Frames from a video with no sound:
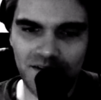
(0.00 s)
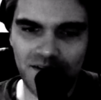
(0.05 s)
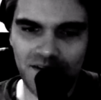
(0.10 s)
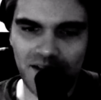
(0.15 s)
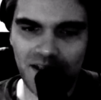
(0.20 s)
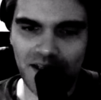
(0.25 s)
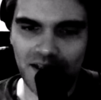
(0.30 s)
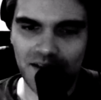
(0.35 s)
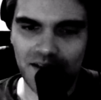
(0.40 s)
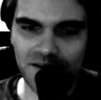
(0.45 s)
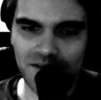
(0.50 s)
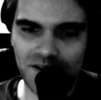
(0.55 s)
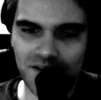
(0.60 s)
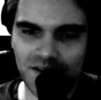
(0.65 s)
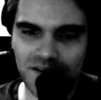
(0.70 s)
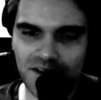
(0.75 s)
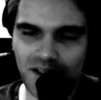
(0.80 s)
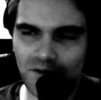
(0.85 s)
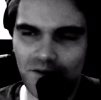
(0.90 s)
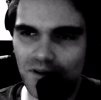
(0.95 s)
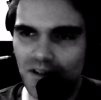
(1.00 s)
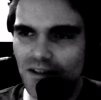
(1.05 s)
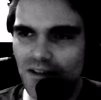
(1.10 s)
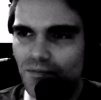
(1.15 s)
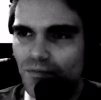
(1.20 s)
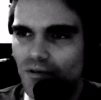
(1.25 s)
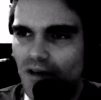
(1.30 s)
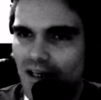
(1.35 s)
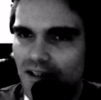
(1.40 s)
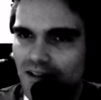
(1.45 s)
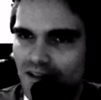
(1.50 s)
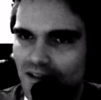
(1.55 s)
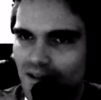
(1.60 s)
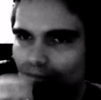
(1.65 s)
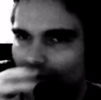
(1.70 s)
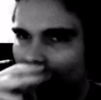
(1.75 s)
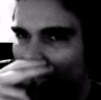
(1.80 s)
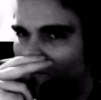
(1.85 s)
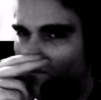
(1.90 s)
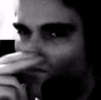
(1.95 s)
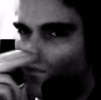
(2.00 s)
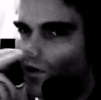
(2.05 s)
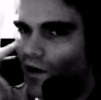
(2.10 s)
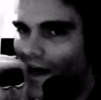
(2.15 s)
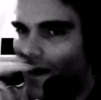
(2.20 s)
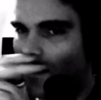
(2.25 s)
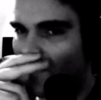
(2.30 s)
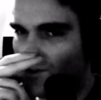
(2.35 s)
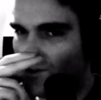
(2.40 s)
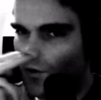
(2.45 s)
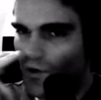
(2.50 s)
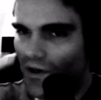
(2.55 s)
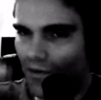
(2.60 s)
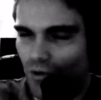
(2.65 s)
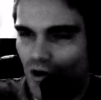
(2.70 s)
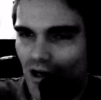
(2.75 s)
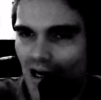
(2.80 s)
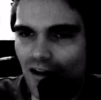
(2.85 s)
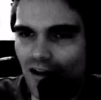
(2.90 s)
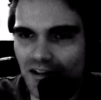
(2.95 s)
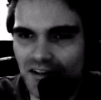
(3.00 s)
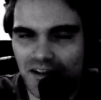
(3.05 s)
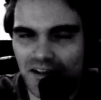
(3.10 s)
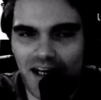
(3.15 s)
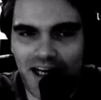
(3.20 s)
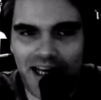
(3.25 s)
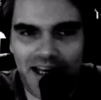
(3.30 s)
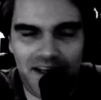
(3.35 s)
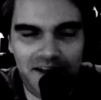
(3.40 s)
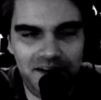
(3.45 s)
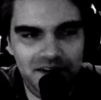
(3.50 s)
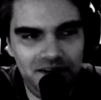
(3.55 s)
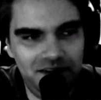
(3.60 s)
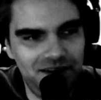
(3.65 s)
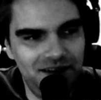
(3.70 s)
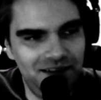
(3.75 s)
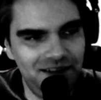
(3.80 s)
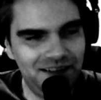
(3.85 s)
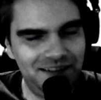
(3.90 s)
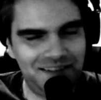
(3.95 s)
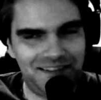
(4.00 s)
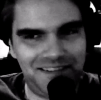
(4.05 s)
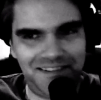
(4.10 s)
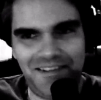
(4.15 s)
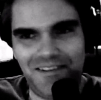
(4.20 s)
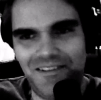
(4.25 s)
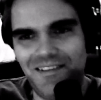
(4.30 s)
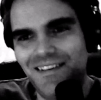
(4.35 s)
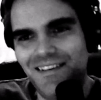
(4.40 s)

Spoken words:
and just general inspiration and morale. Unit morale is high. So,